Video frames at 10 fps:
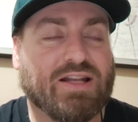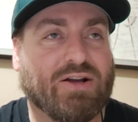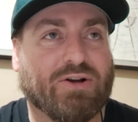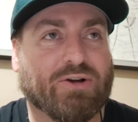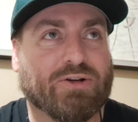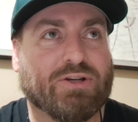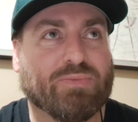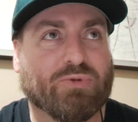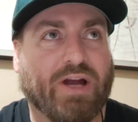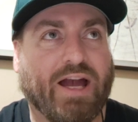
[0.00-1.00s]
and I heard
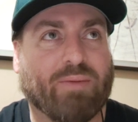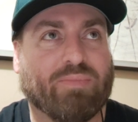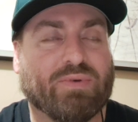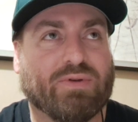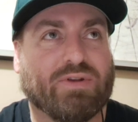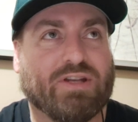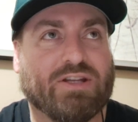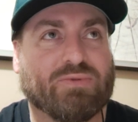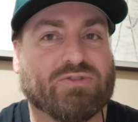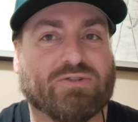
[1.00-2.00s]
him rap, and
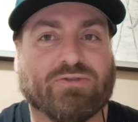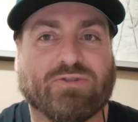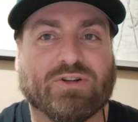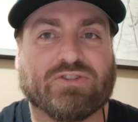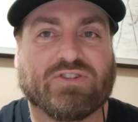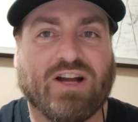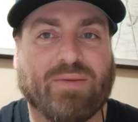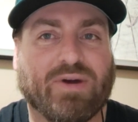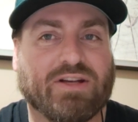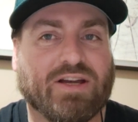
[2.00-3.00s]
it was the first
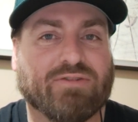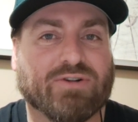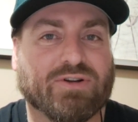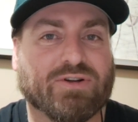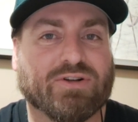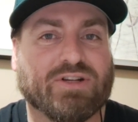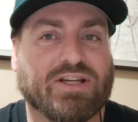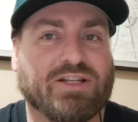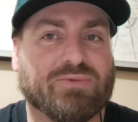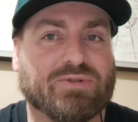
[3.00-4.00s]
time I'd ever heard
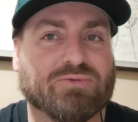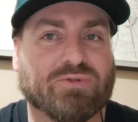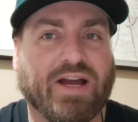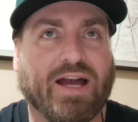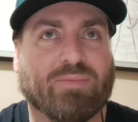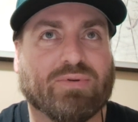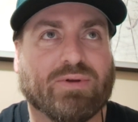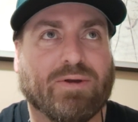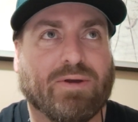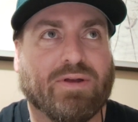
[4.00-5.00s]
anyone rap
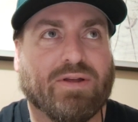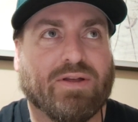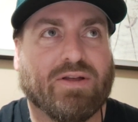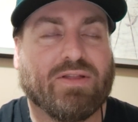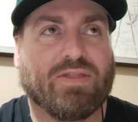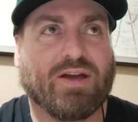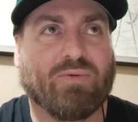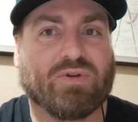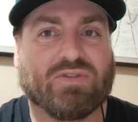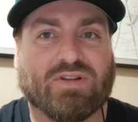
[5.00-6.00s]
that
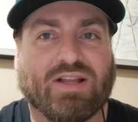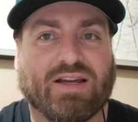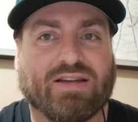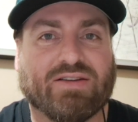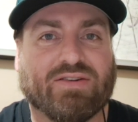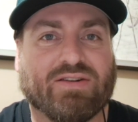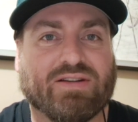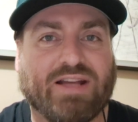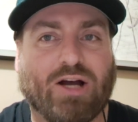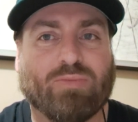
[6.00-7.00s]
wasn't like on
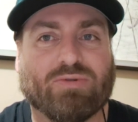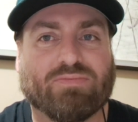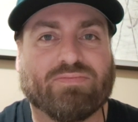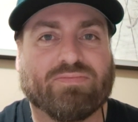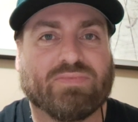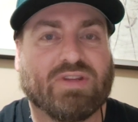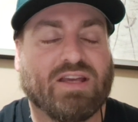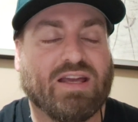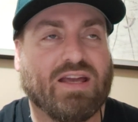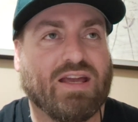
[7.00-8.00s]
an album.
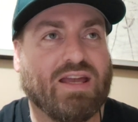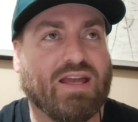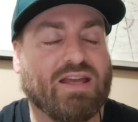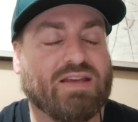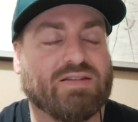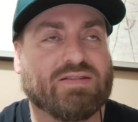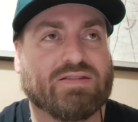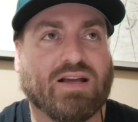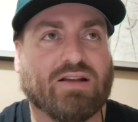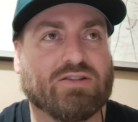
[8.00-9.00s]
And he
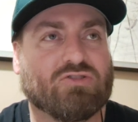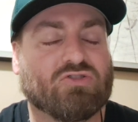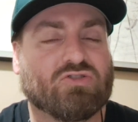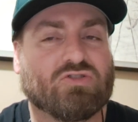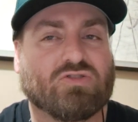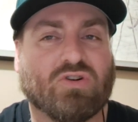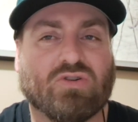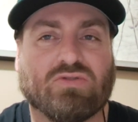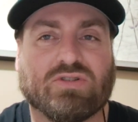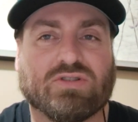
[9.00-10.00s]
sounded
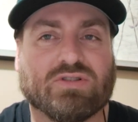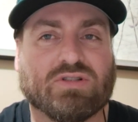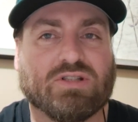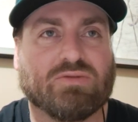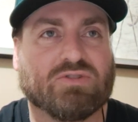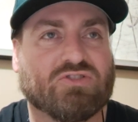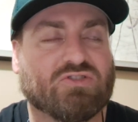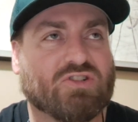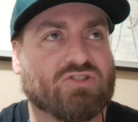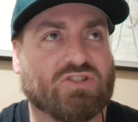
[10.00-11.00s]
so good. He was
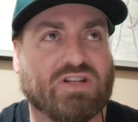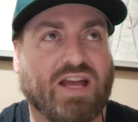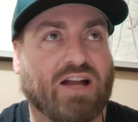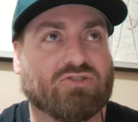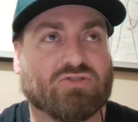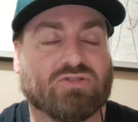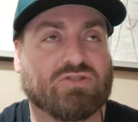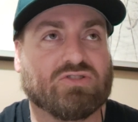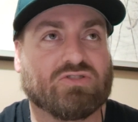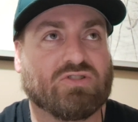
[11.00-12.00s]
such a natural.
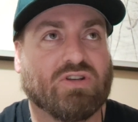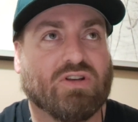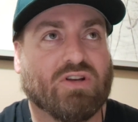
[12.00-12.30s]
It just,